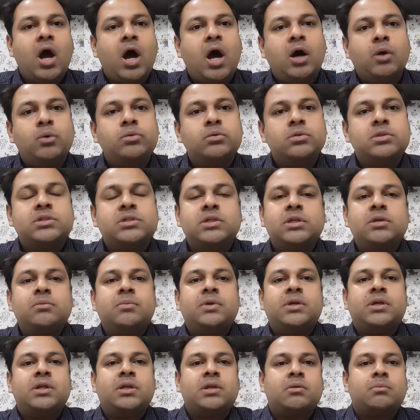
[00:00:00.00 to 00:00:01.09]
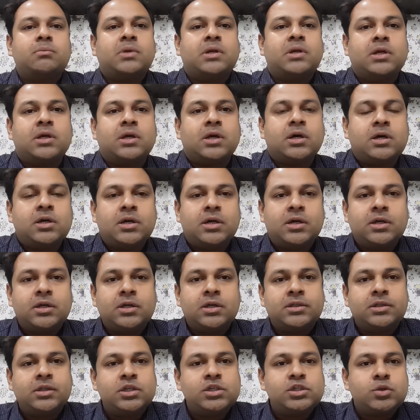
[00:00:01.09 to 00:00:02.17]
How to study Materia Medica?
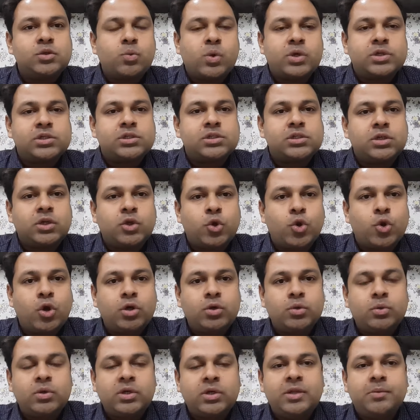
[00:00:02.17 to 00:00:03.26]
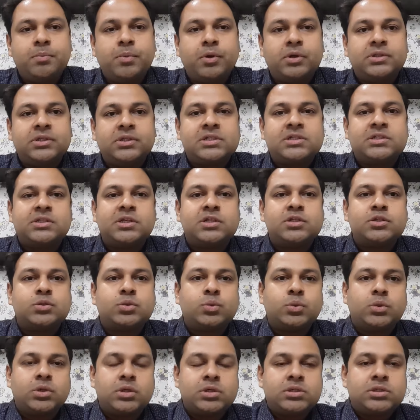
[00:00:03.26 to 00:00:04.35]
This question not only bothers the
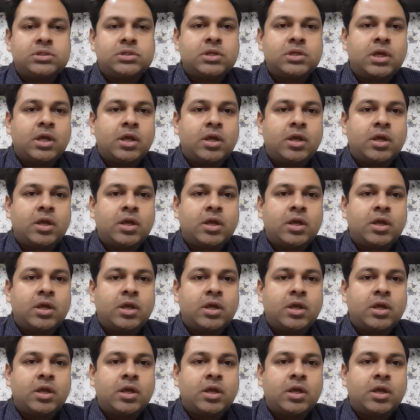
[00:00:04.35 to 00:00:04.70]
students